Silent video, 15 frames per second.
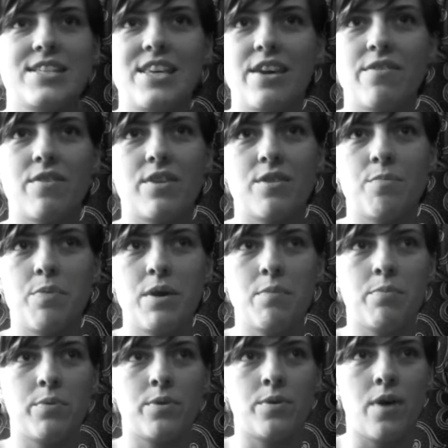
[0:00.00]
giving the
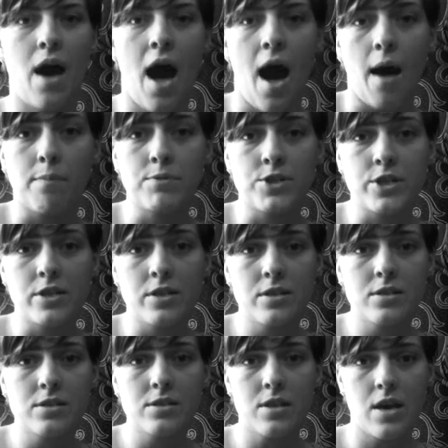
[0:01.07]
people
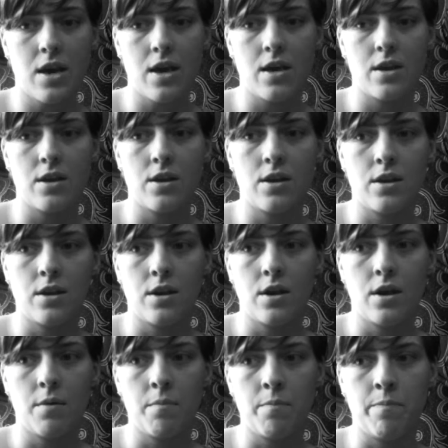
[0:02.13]
options and
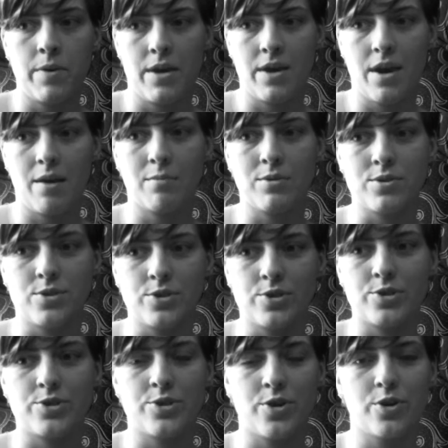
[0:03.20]
being able to
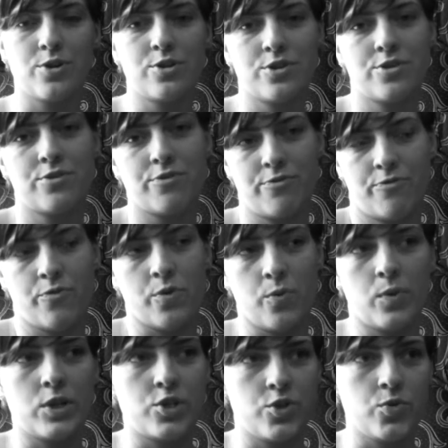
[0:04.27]
search
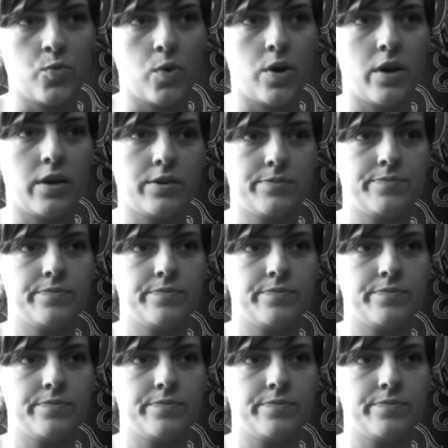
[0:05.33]
for what you want.